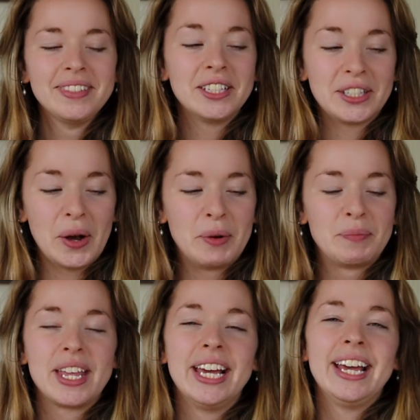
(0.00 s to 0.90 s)

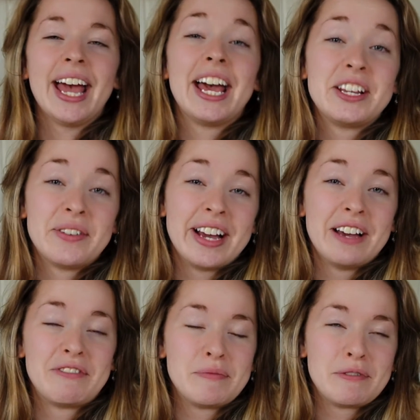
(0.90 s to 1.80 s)
So anyway,
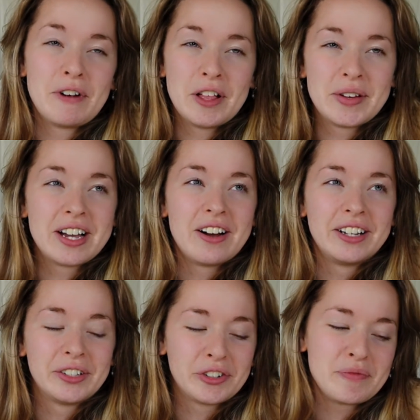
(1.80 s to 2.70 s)
if you've been following
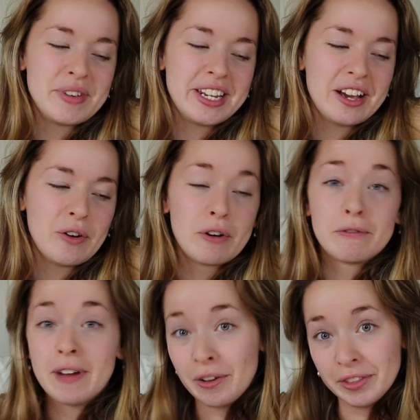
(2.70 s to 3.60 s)
on social media or
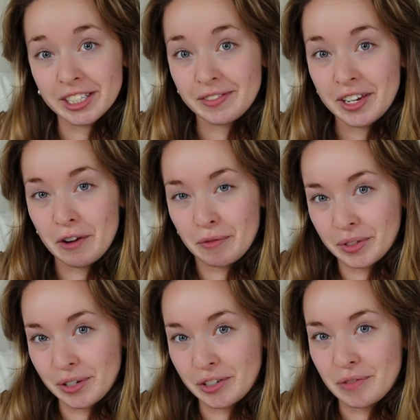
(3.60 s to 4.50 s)
found this video from
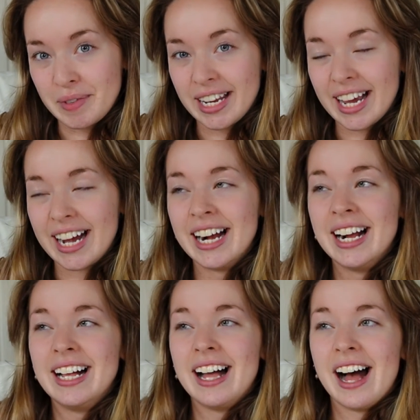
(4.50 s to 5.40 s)
social media,
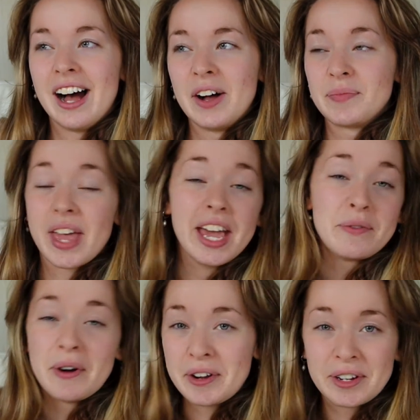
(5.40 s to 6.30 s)
hey,
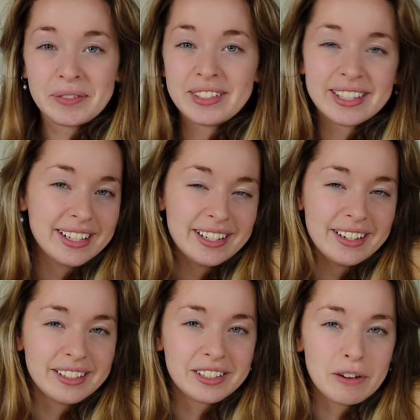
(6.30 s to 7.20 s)
welcome to the
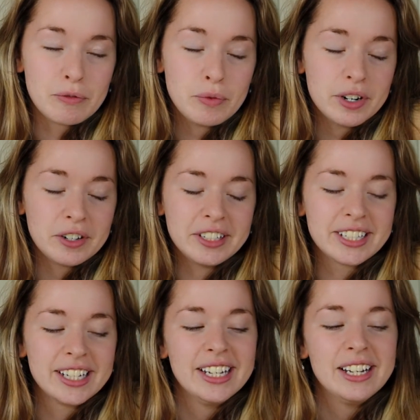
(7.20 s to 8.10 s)
India and Stuff
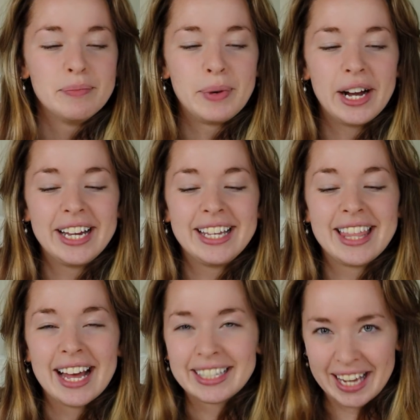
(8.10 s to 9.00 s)
world. But
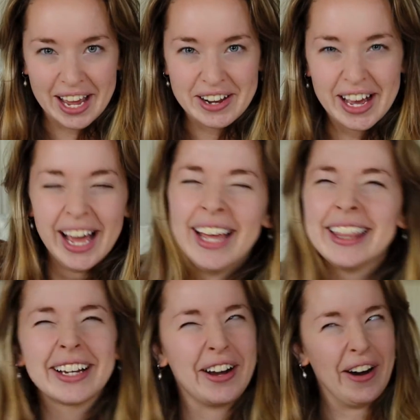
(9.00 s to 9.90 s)
that's kind of
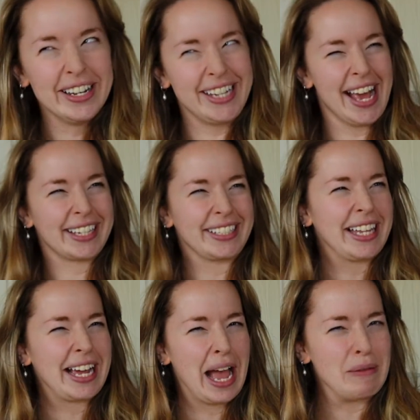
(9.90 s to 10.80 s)
the context was
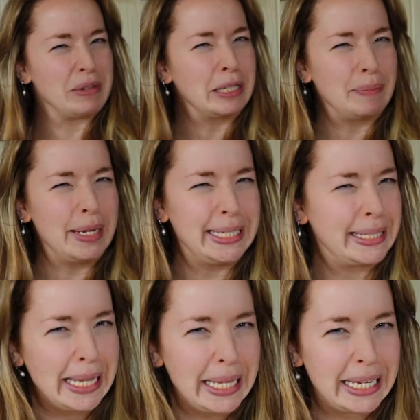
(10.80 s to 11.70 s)
like, I'm just being
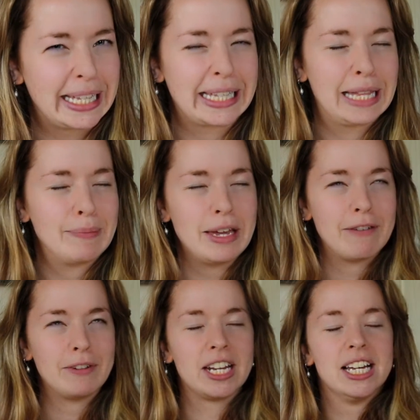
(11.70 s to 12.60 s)
silly. Like, let me
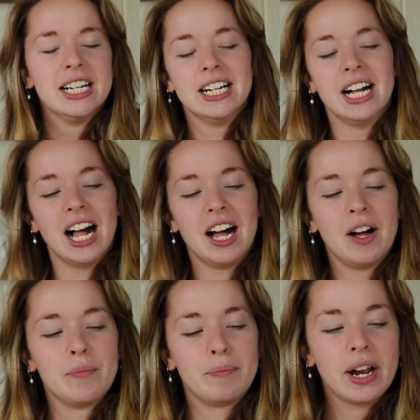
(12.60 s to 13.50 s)
have fun.
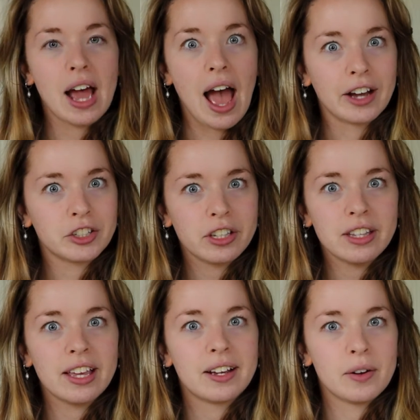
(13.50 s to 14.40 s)
But actually,
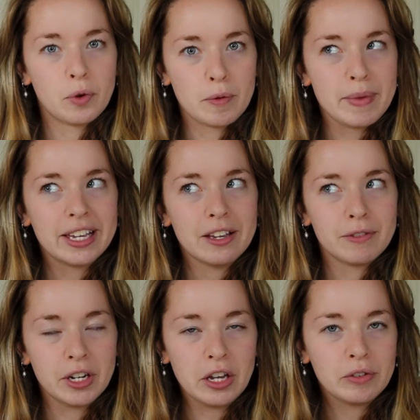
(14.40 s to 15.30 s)
like, we're making
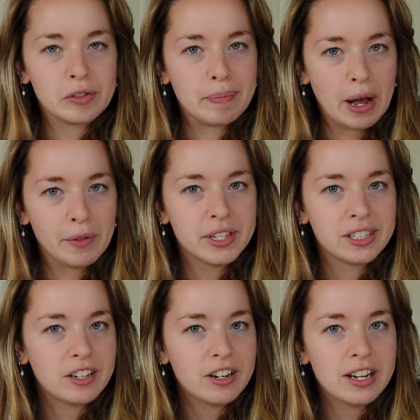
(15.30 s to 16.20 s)
videos about
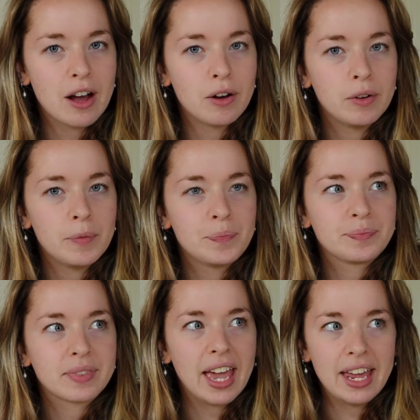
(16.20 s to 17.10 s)
this theory now.
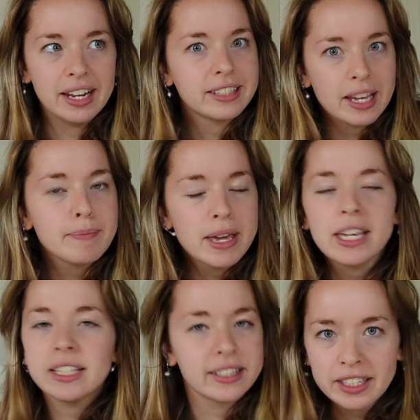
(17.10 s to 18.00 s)
And it's like
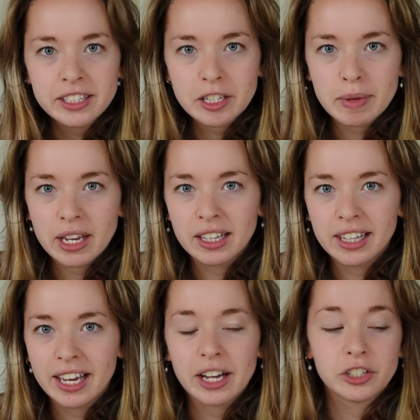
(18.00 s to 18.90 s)
making sense to me.
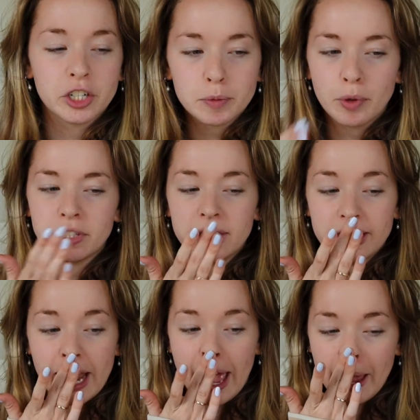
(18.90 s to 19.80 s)
Like, I just posted
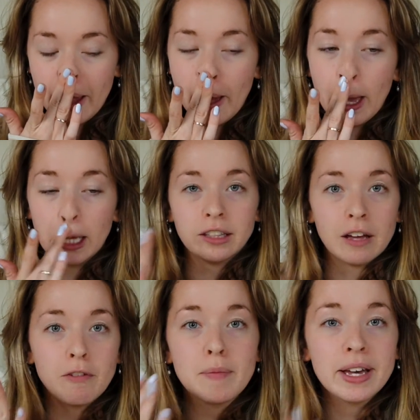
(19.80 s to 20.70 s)
today,
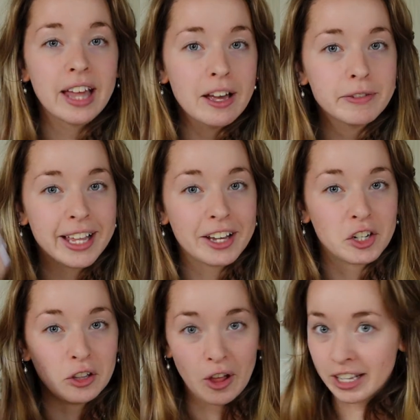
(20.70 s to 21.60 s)
love of my life
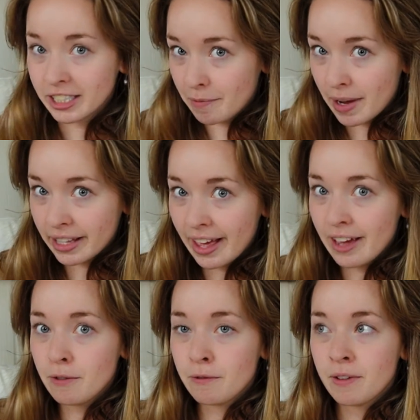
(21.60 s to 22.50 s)
/ loss of my
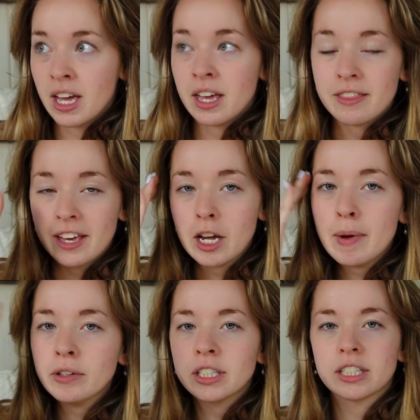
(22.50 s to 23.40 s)
life. Think
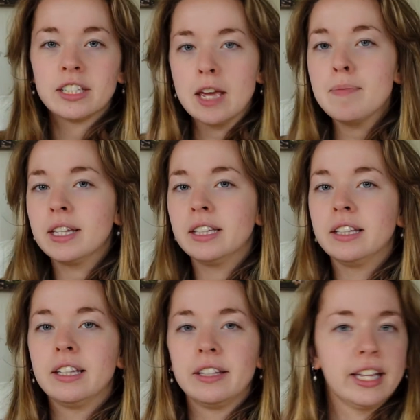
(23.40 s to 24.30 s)
about Snape
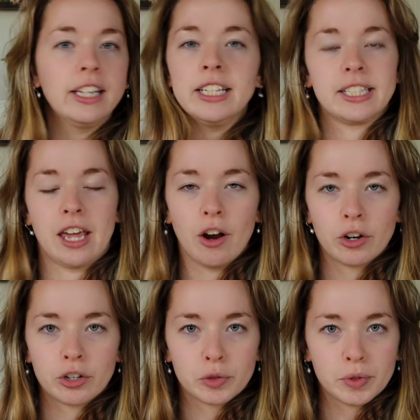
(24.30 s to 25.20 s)
and Lily's
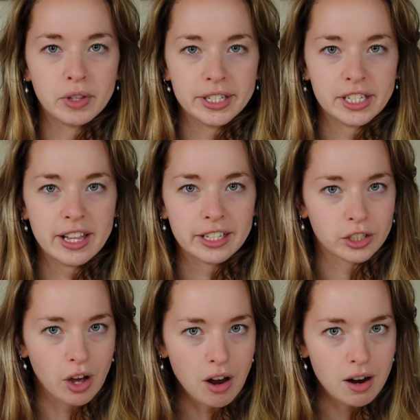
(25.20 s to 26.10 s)
characters when you listen to that
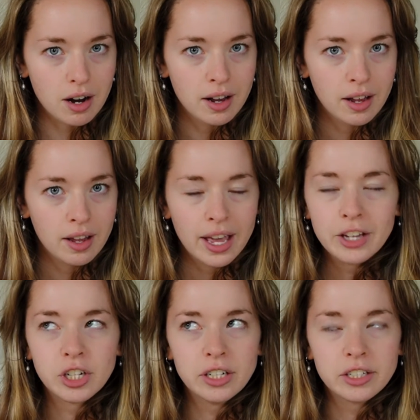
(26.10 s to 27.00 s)
song.
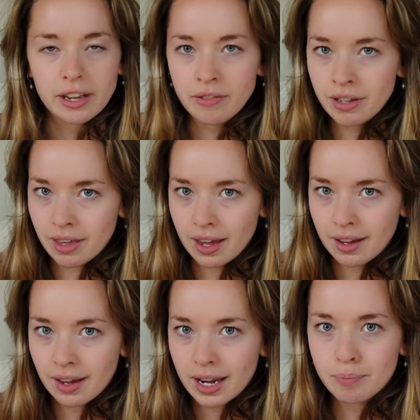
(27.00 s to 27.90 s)
It changes
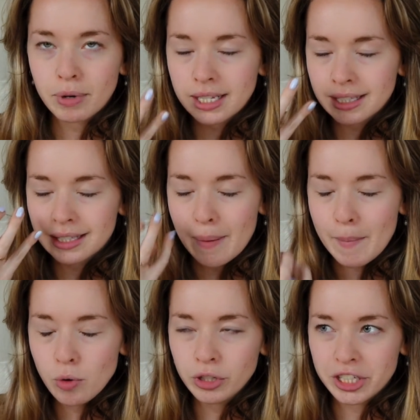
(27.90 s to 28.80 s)
everything and it brings
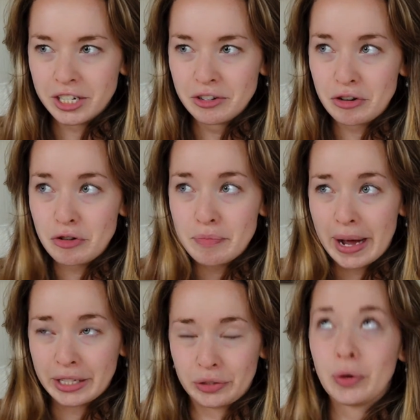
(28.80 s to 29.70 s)
emotion to
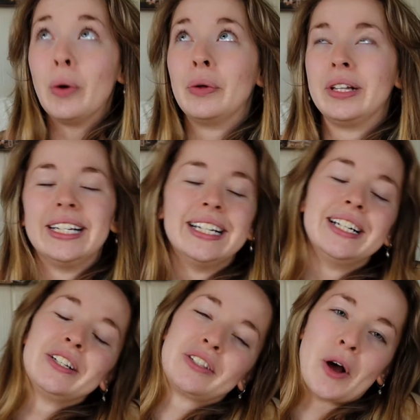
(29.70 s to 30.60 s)
my soul.
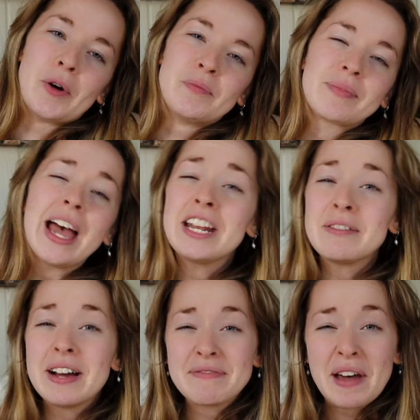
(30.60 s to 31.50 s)
So
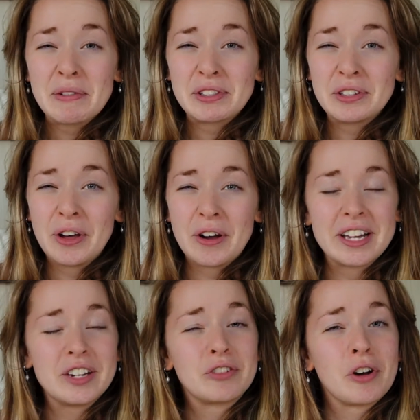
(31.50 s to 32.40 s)
anyway, that was a
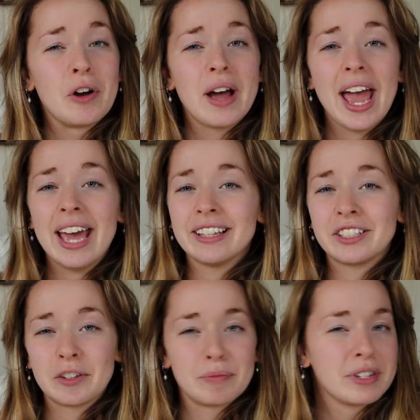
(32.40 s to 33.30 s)
long intro. Hey,
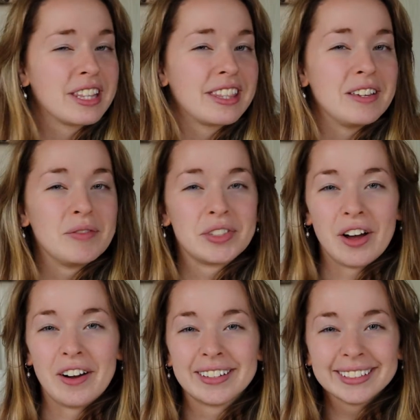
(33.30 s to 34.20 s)
let's jump into the theme
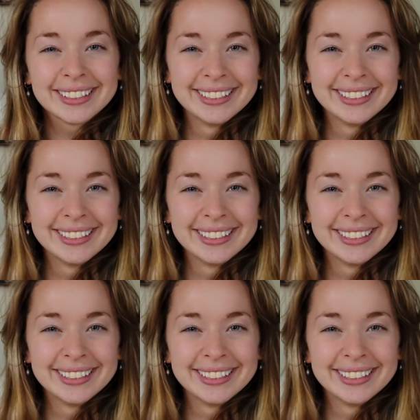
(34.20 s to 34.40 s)
song.